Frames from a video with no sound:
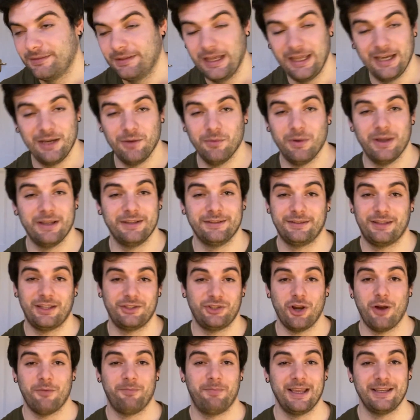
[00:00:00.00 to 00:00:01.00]
Anyways, the
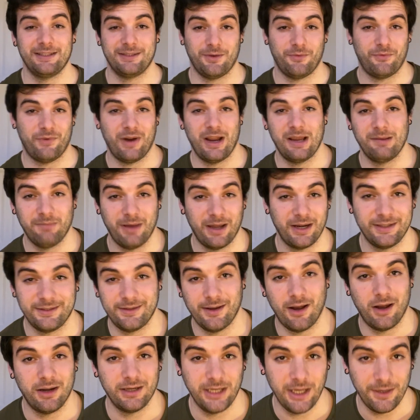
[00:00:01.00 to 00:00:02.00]
job pays the rent, but it's
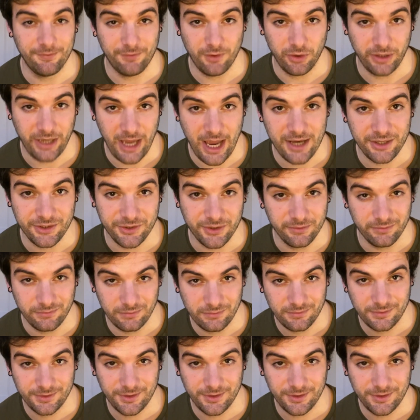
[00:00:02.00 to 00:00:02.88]
hardly a vocation,